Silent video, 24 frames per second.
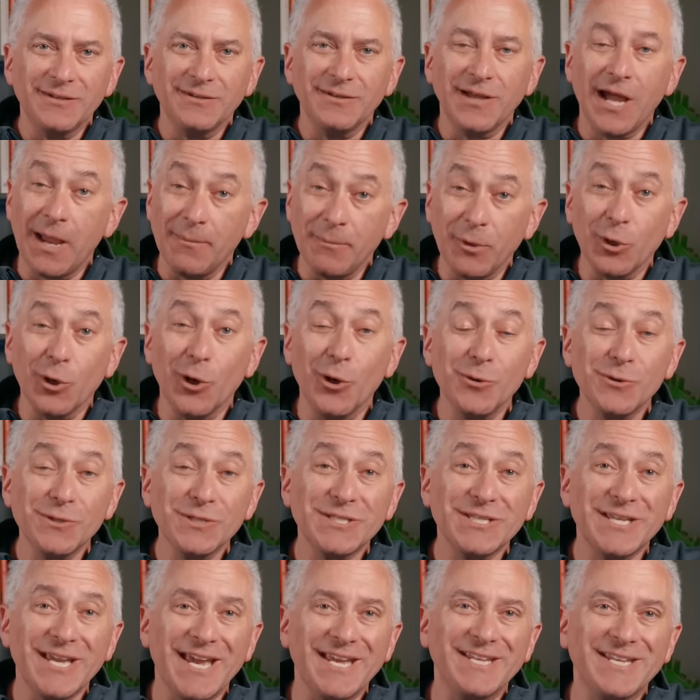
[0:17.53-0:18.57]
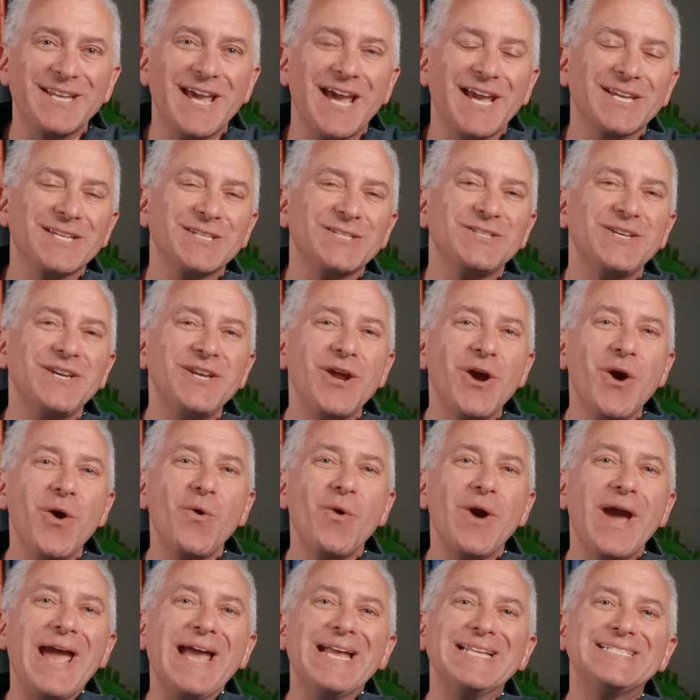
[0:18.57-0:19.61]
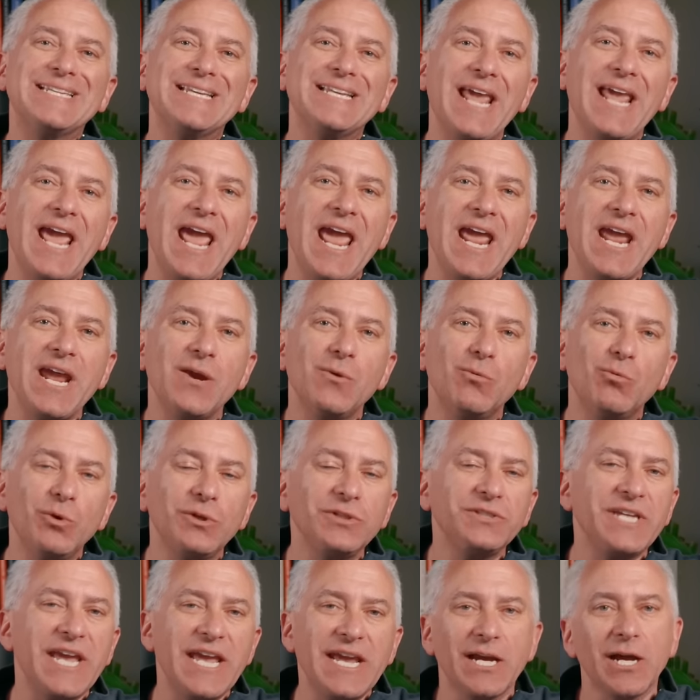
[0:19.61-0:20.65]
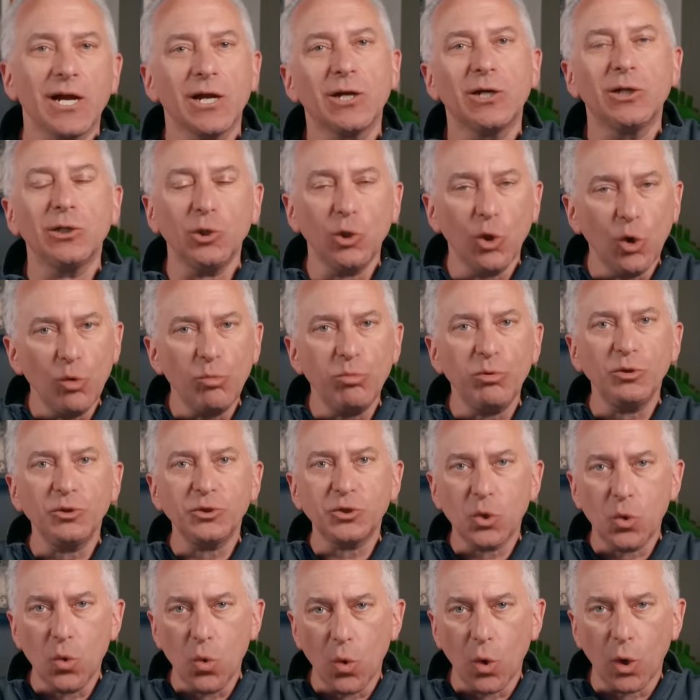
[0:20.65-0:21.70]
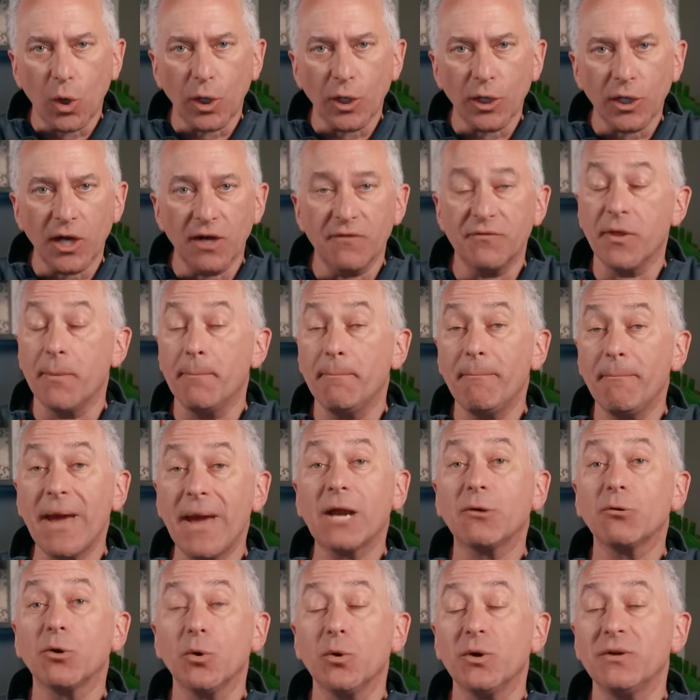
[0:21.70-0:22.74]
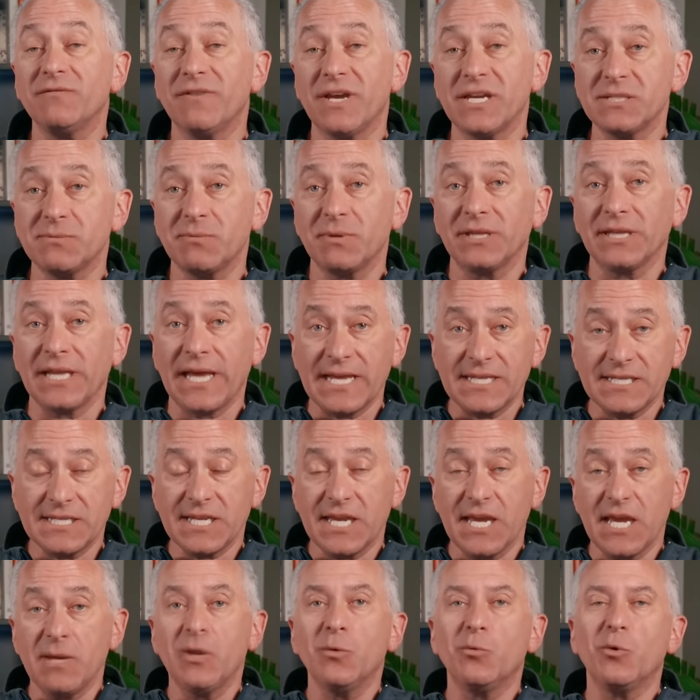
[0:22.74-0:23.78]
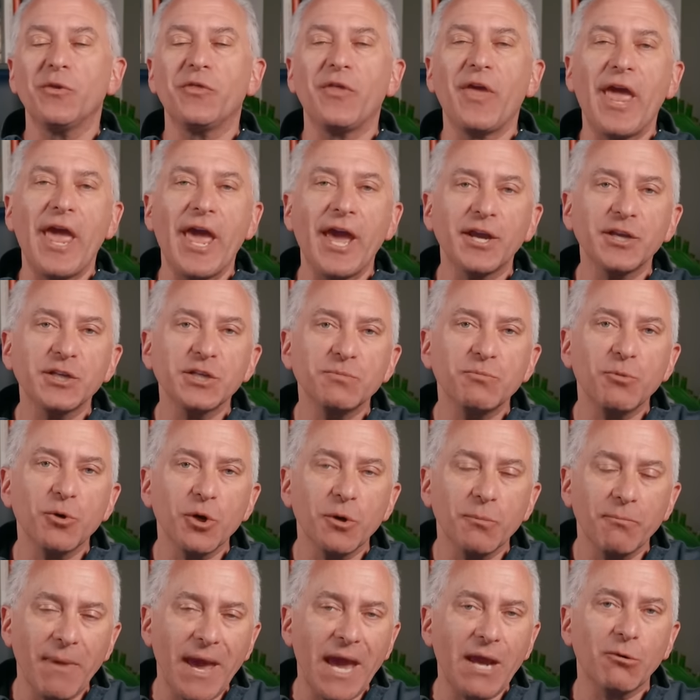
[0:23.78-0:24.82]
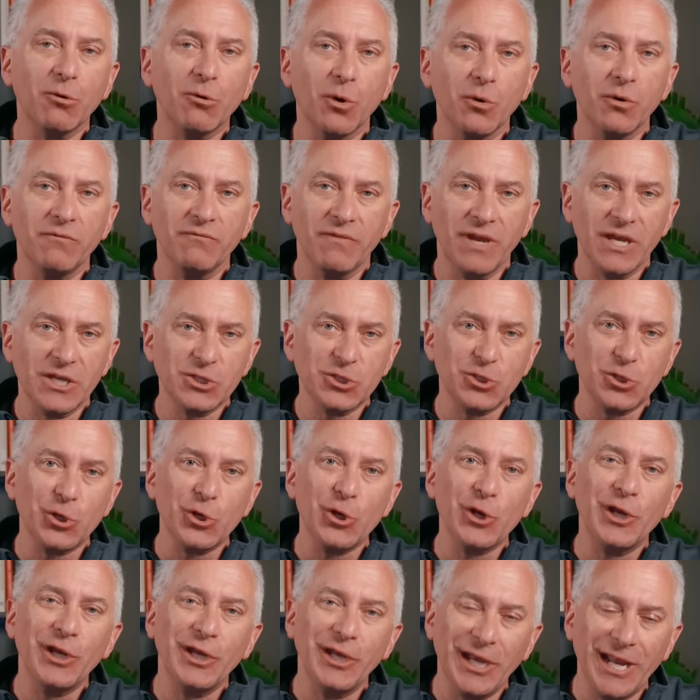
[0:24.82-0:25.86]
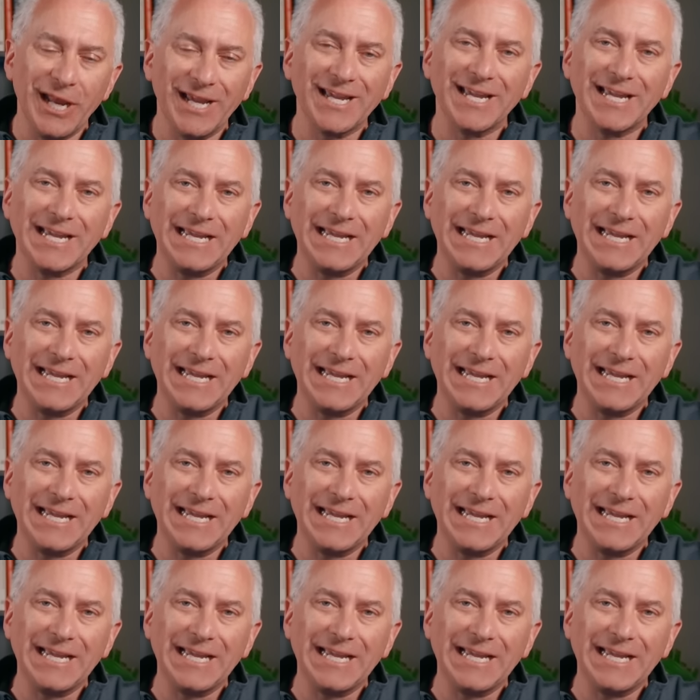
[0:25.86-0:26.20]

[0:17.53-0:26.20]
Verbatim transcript: I'm your host, Ed D'Agostino, and today we'll take a global tour of the macro investment landscape with expert macro investor Nick